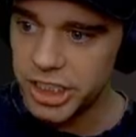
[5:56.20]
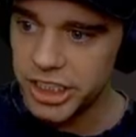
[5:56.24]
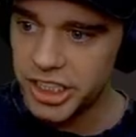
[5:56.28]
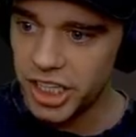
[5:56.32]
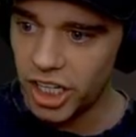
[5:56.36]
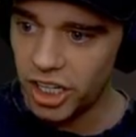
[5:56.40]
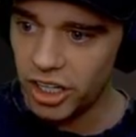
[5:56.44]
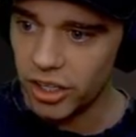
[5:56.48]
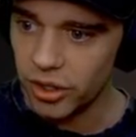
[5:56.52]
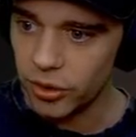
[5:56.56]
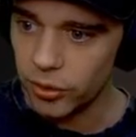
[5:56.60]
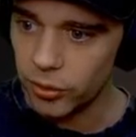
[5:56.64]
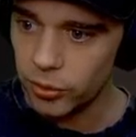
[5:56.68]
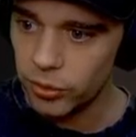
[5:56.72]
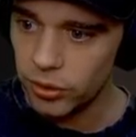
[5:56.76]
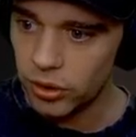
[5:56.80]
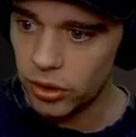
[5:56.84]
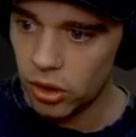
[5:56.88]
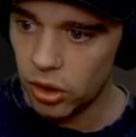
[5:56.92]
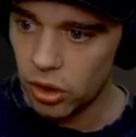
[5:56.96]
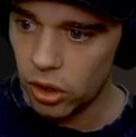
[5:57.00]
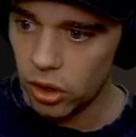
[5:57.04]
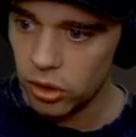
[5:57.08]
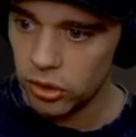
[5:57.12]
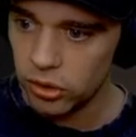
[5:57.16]
go
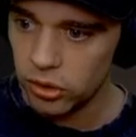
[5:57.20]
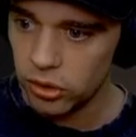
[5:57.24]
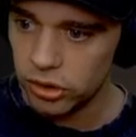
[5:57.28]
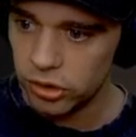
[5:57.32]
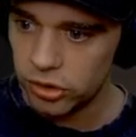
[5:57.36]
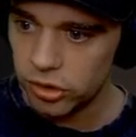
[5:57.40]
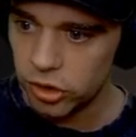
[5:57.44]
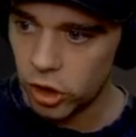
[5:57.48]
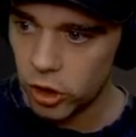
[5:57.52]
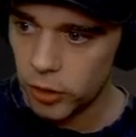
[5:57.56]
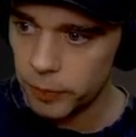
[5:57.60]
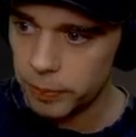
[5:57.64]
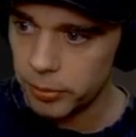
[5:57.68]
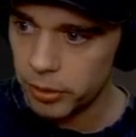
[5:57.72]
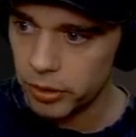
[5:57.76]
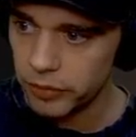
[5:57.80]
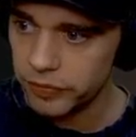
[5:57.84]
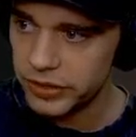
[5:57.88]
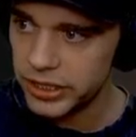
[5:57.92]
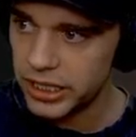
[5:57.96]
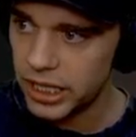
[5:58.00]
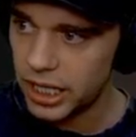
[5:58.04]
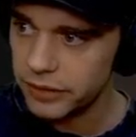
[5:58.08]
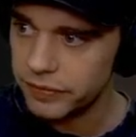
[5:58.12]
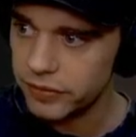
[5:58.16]
on top of
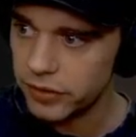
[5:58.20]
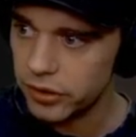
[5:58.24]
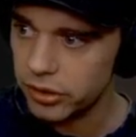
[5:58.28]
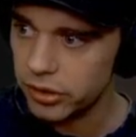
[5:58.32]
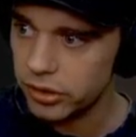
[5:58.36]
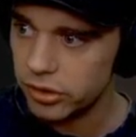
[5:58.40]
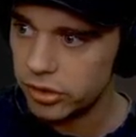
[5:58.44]
the oven.